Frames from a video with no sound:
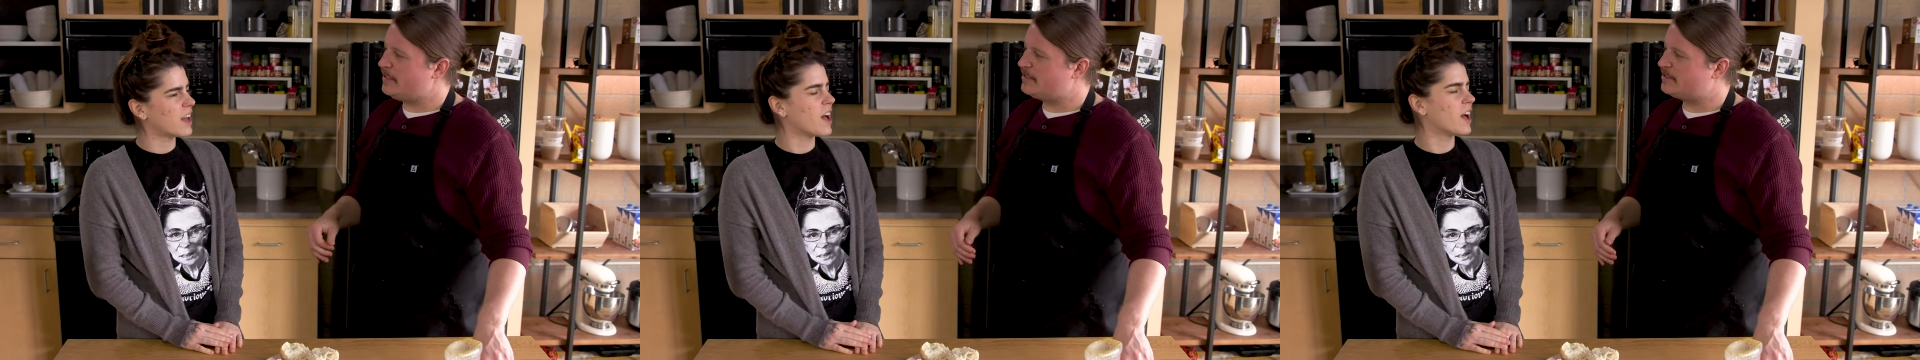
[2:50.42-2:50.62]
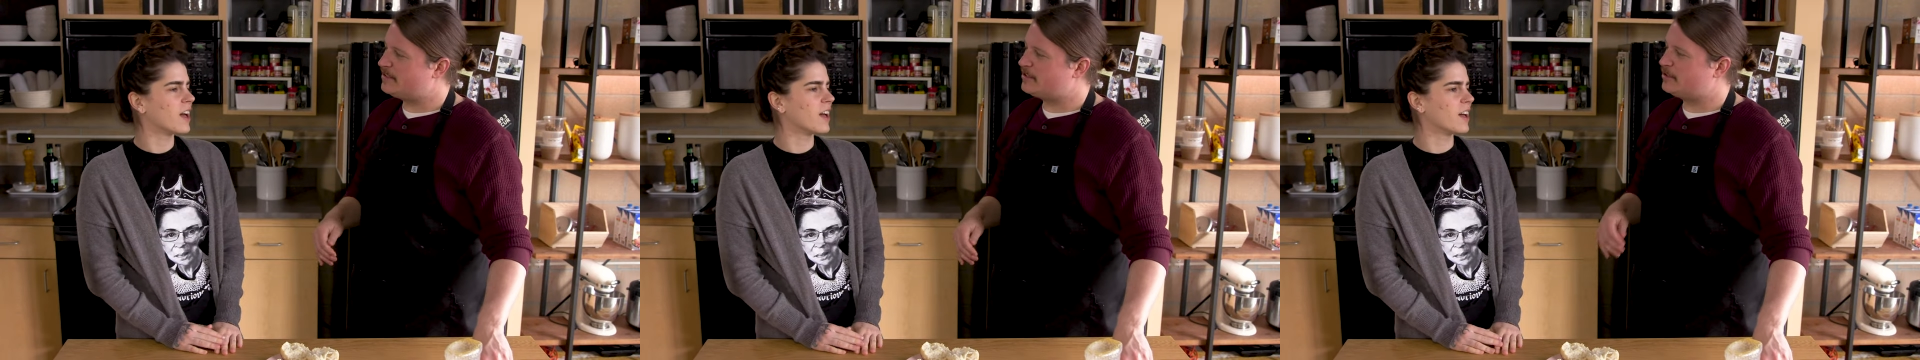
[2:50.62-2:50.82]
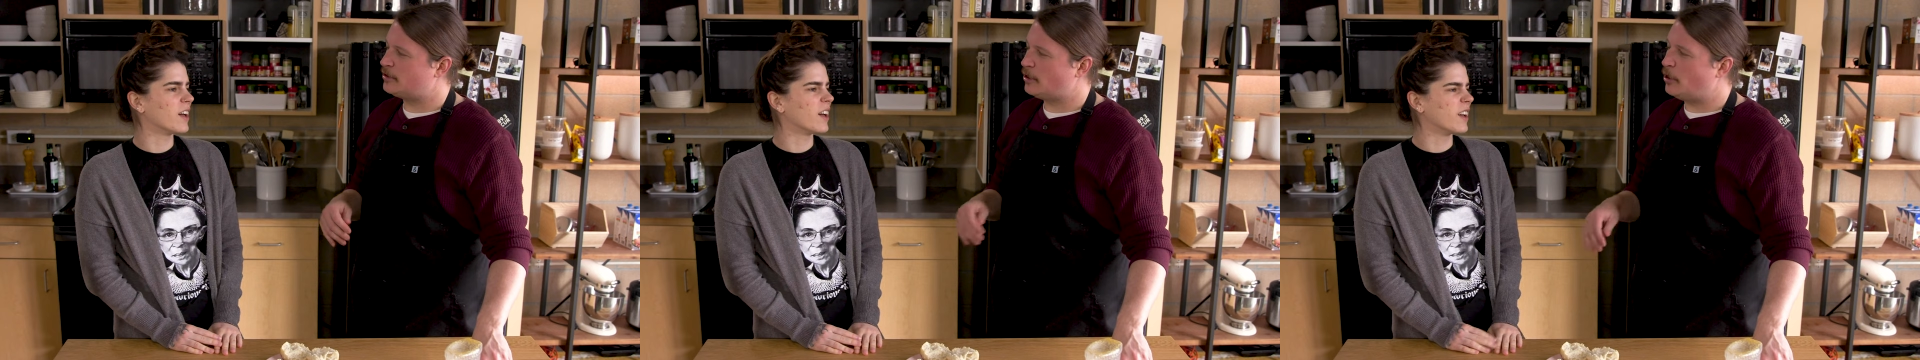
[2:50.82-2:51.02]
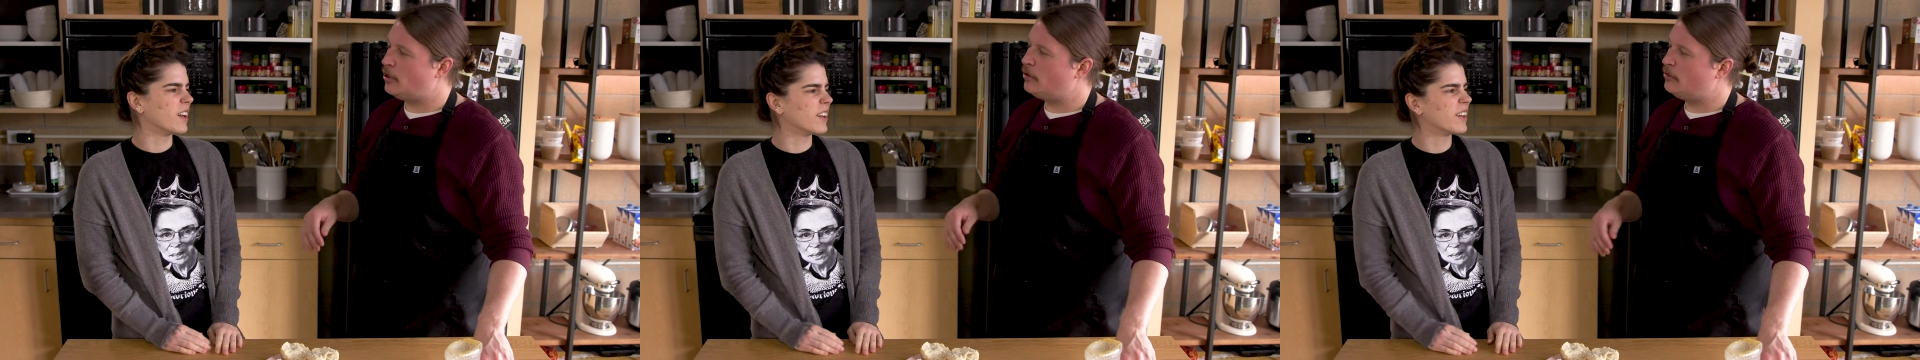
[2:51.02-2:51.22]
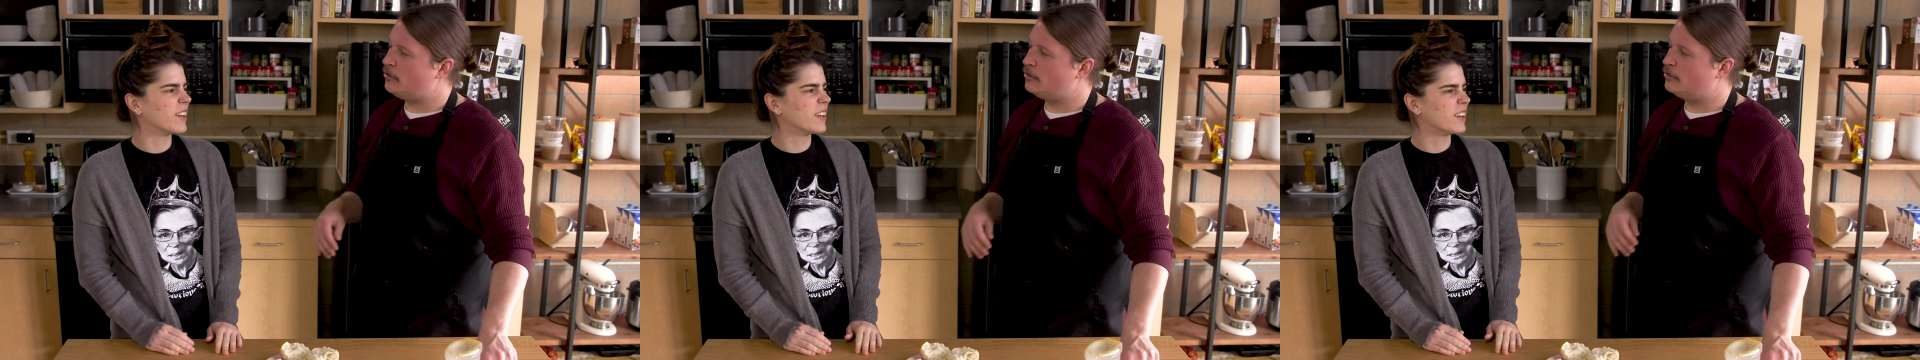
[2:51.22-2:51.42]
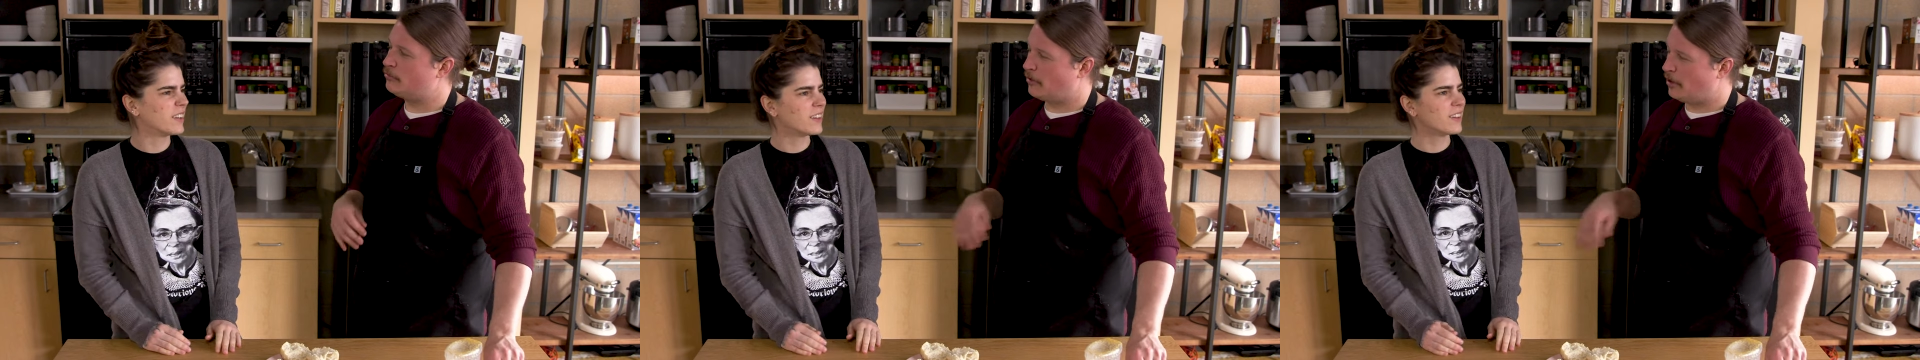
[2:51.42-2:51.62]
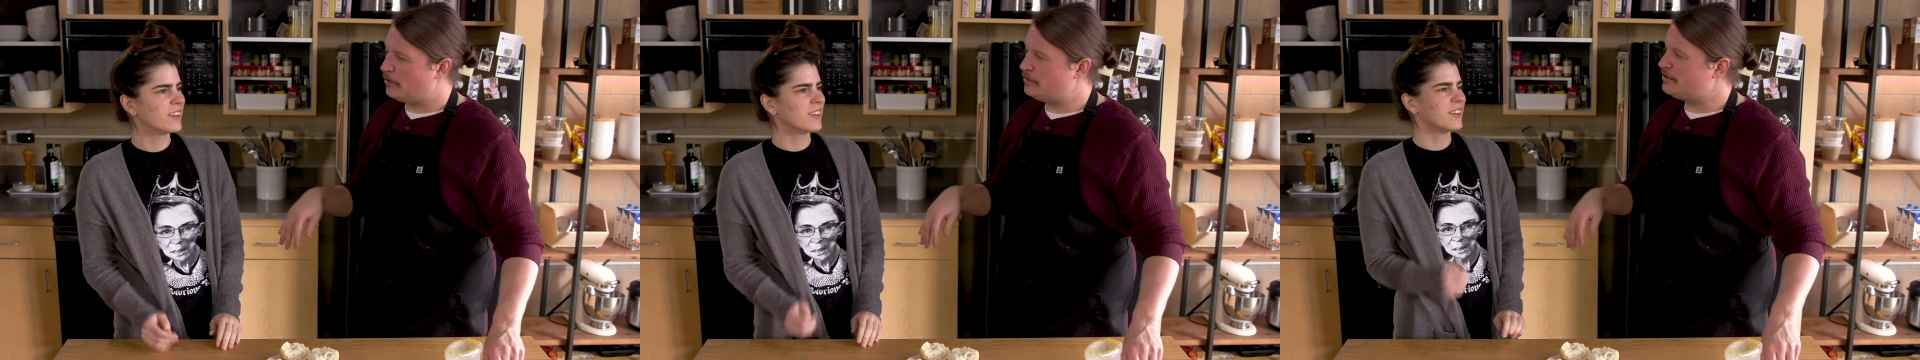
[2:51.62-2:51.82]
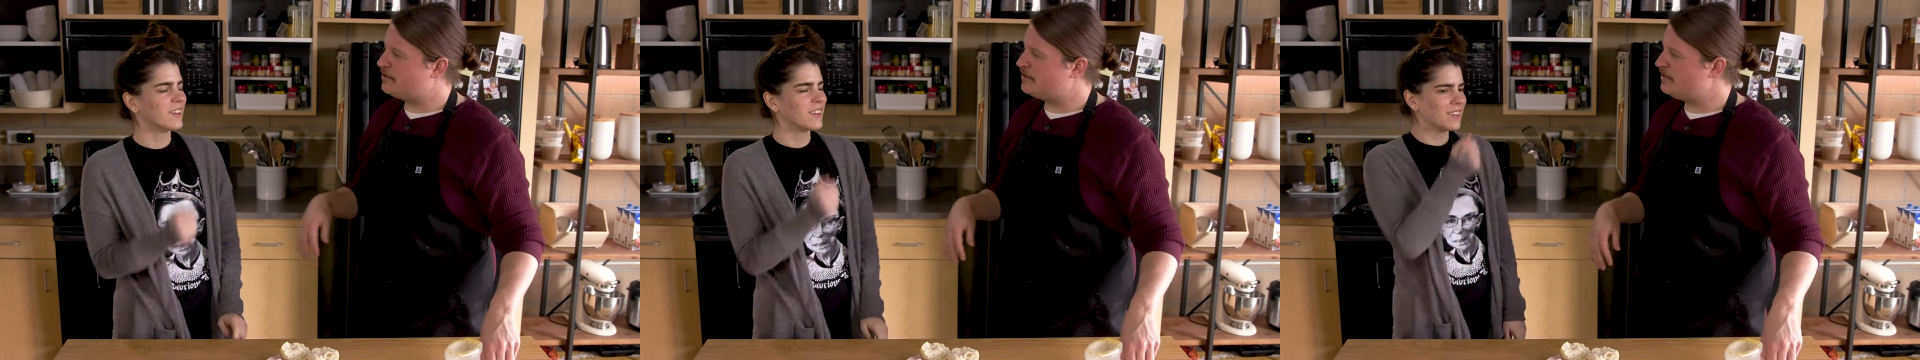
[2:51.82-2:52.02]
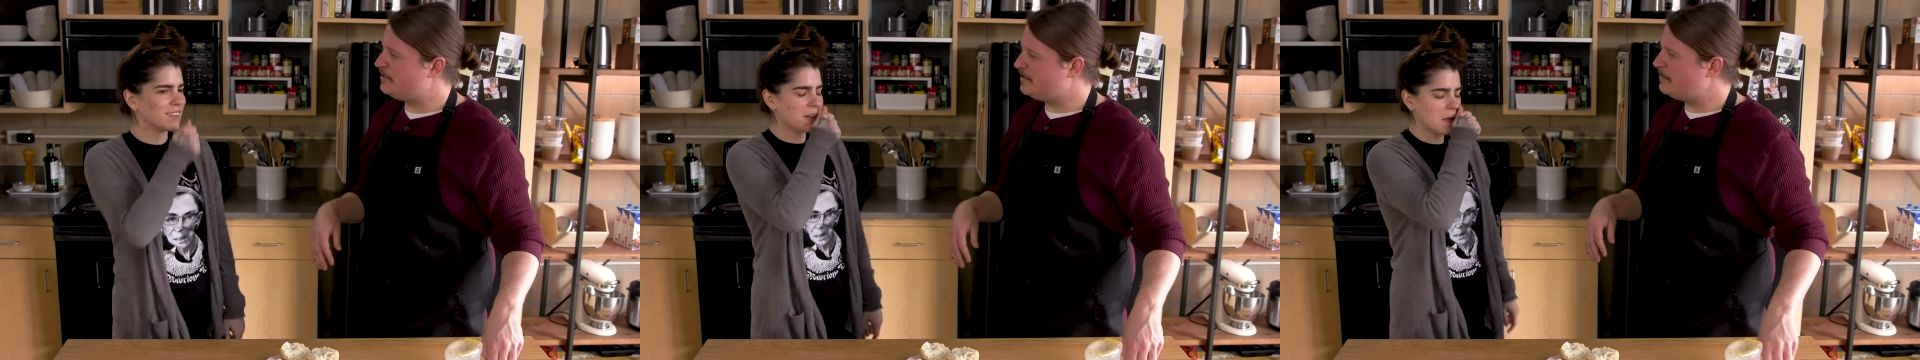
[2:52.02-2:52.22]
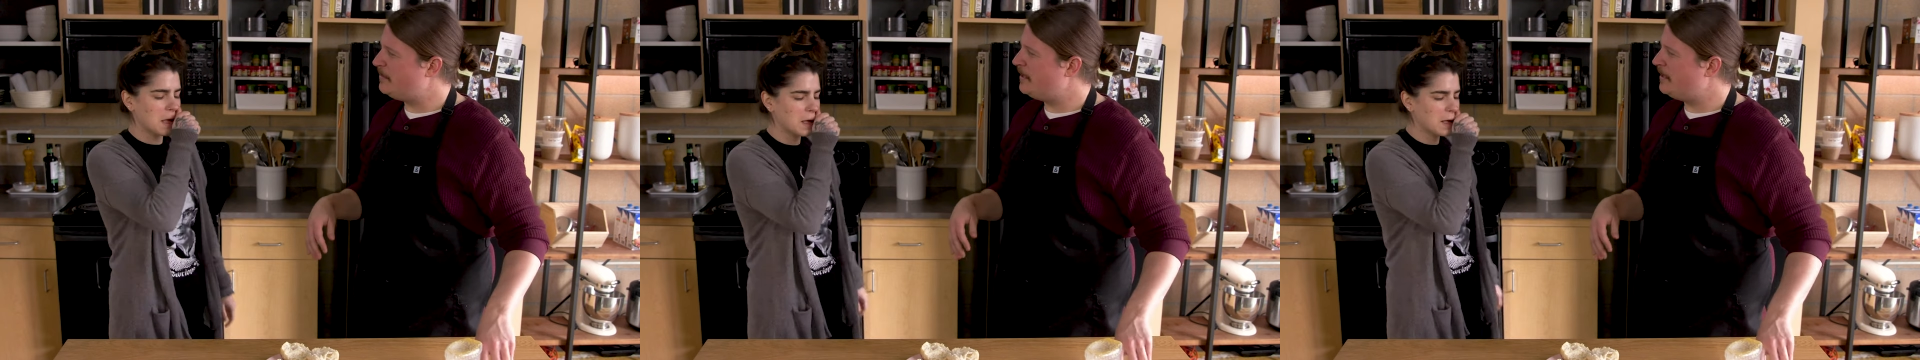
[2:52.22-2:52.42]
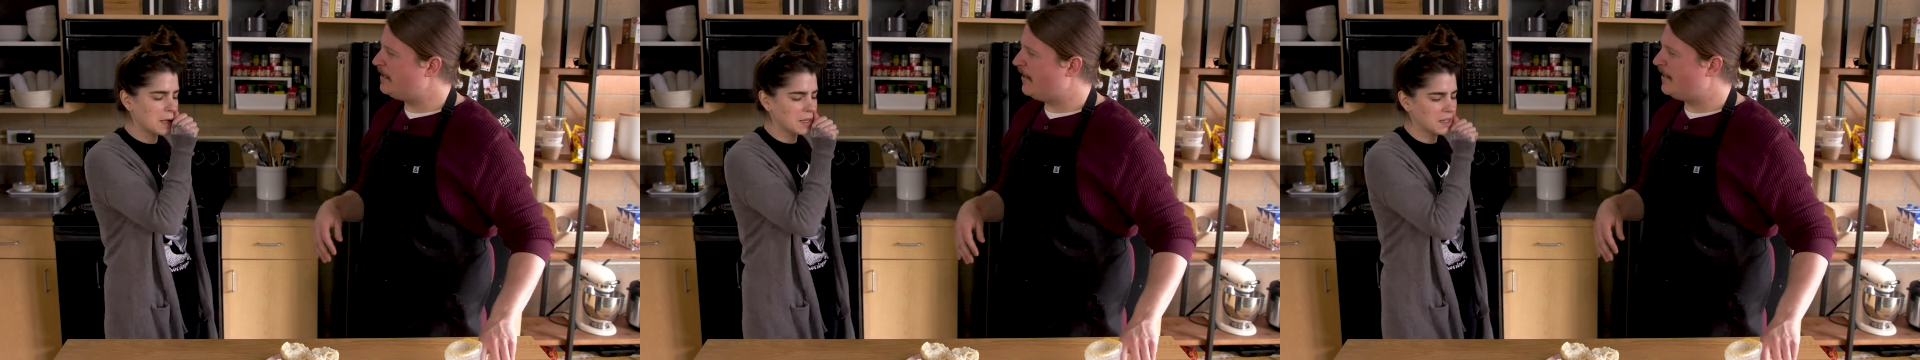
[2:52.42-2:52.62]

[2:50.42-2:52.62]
Speaker 1: is so gross to me.